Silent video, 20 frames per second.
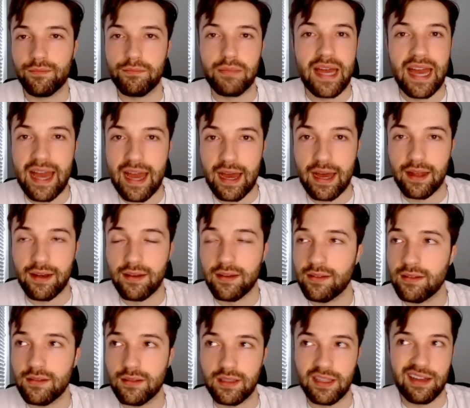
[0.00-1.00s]
bad.
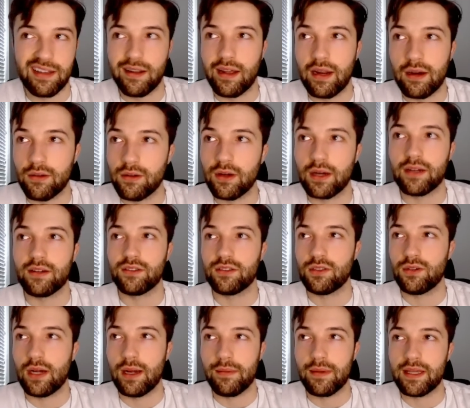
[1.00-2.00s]
I, I don't know how to
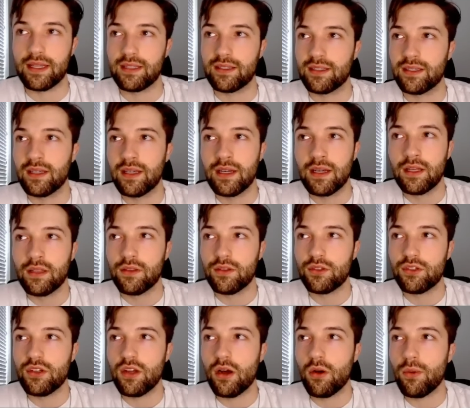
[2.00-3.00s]
describe it. It's
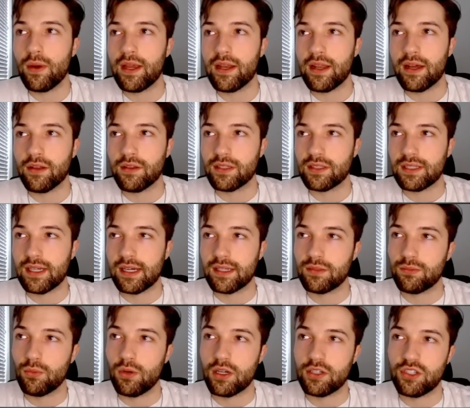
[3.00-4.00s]
there's no way in hell this
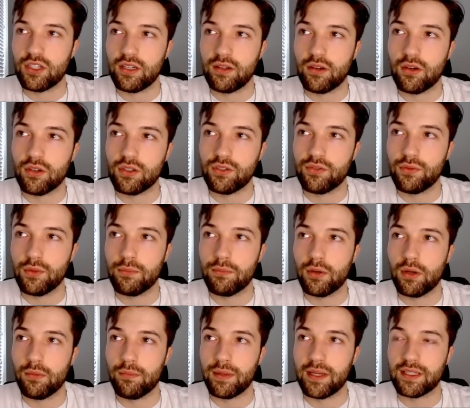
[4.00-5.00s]
guy's watching college
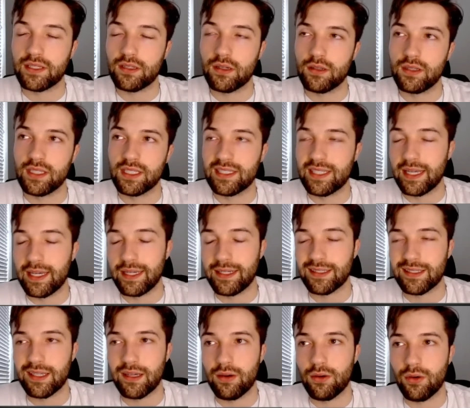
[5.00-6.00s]
football based on these
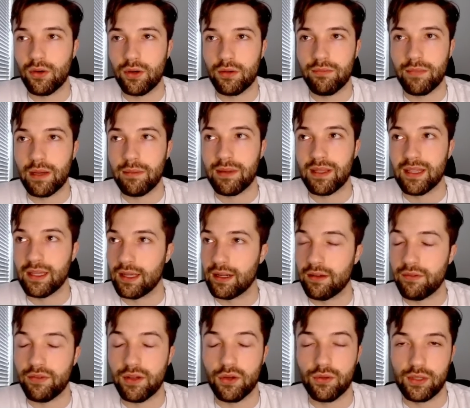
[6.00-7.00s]
takes, or maybe the
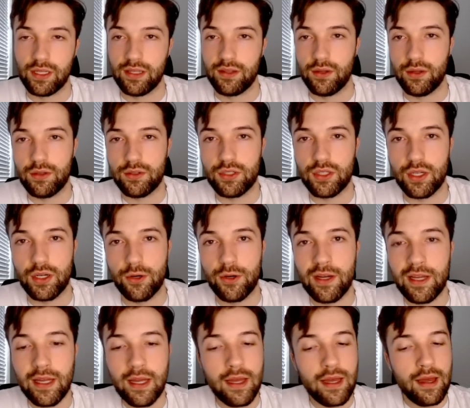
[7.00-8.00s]
N F L either. So
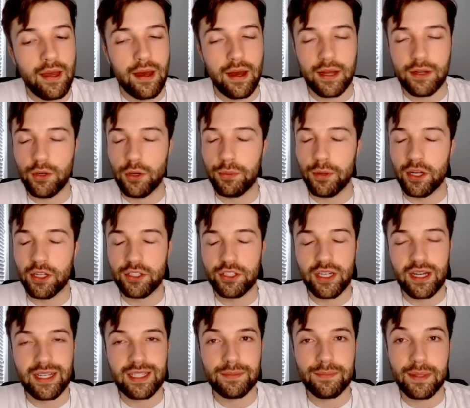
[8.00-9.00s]
I do
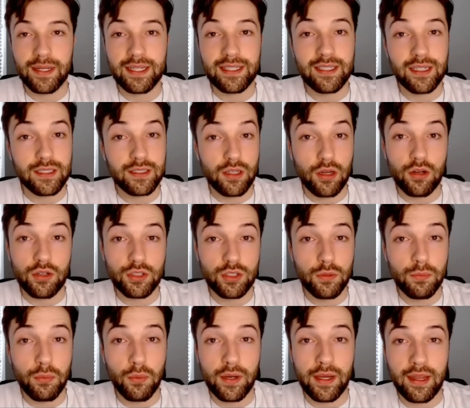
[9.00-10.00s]
apologize, but it does
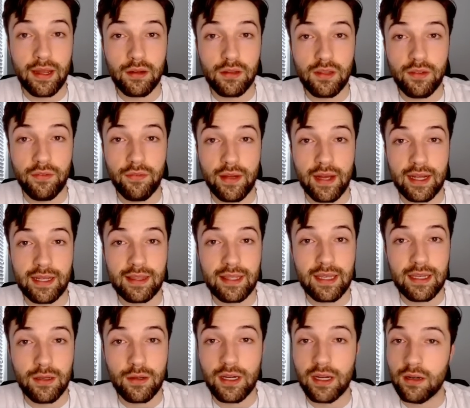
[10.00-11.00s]
also point out the fact
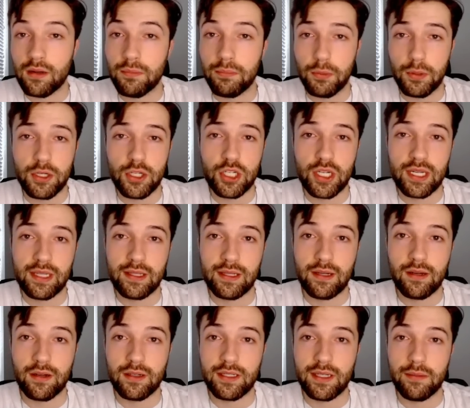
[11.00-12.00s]
that you got to appreciate the
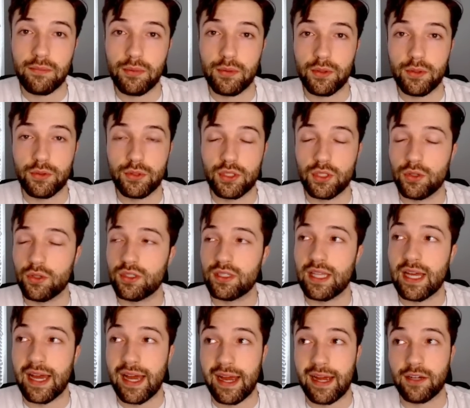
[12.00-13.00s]
content producers
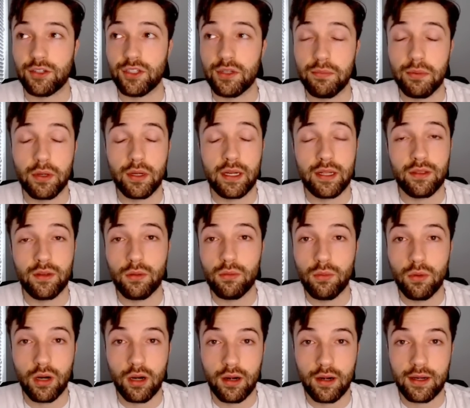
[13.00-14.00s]
that actually put in the
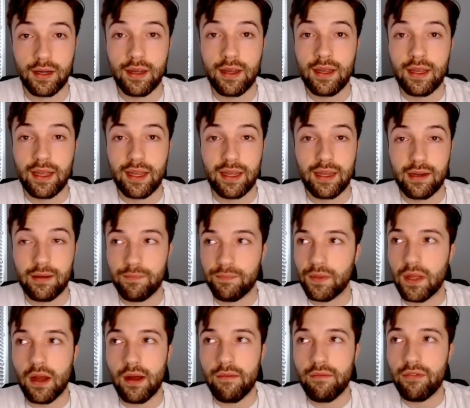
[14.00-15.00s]
work. And
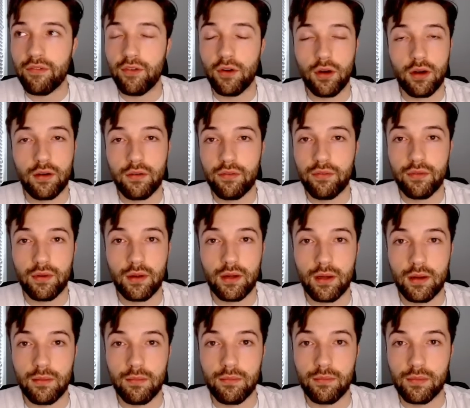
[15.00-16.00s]
I'm far
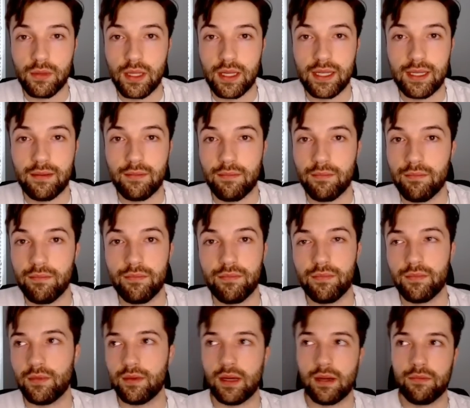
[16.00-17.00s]
from like,
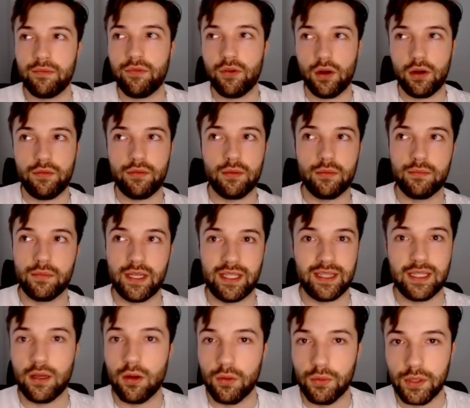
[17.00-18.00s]
I'm far from
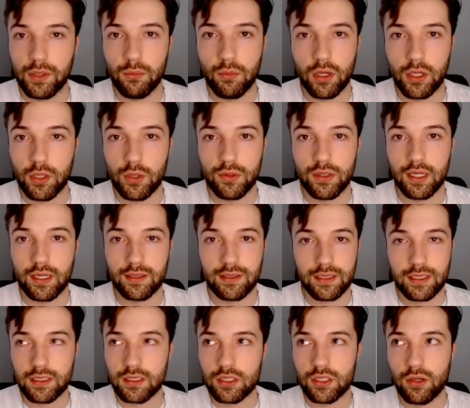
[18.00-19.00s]
like the only one who
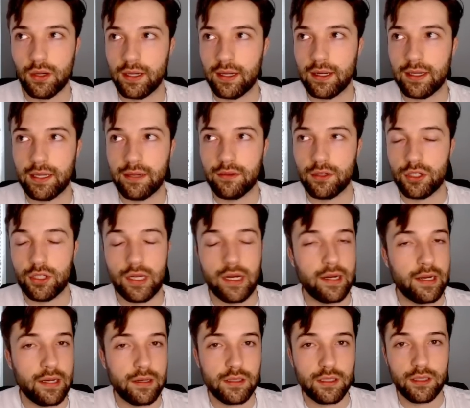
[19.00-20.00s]
does it. So I got to give a
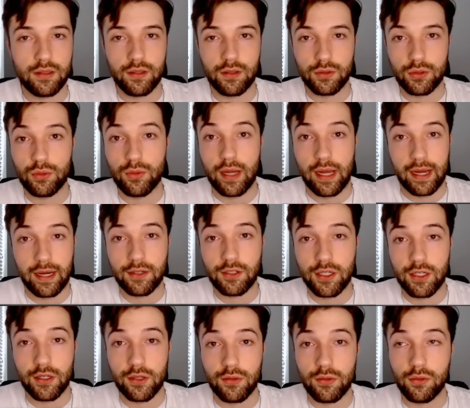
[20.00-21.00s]
shout out to those who
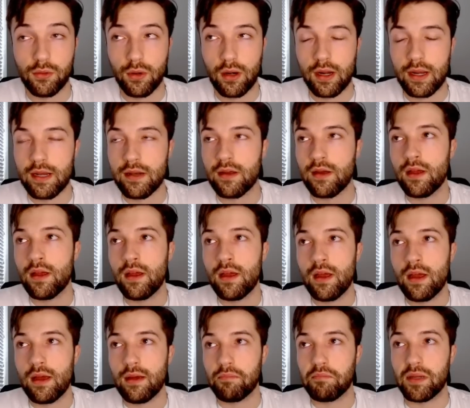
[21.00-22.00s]
actually do grind,
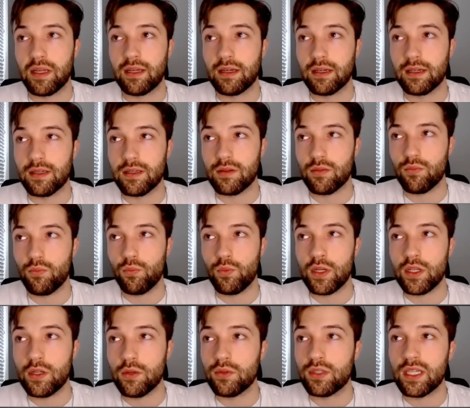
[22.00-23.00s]
because
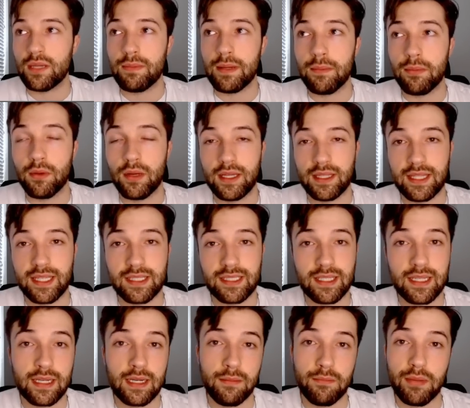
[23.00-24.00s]
we do see people like this
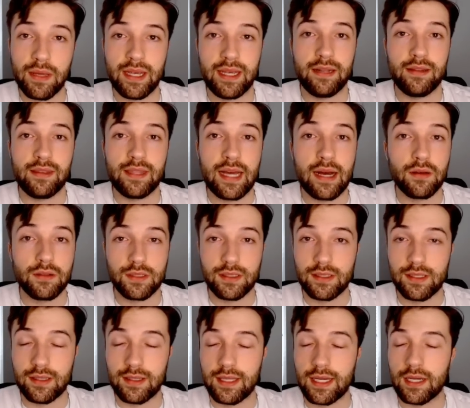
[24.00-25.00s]
getting paid
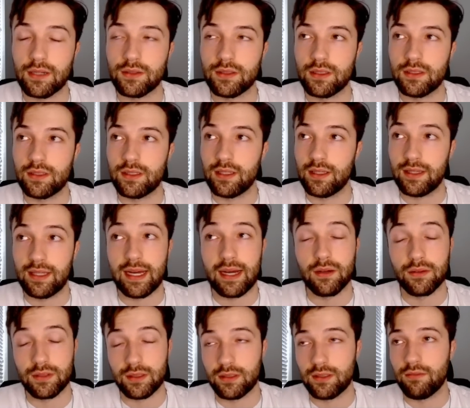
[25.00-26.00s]
thousands and thousands and
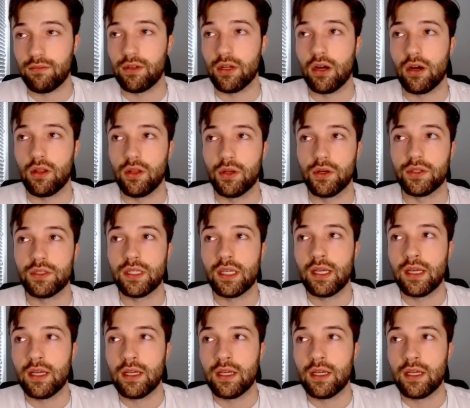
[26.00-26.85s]
thousands of dollars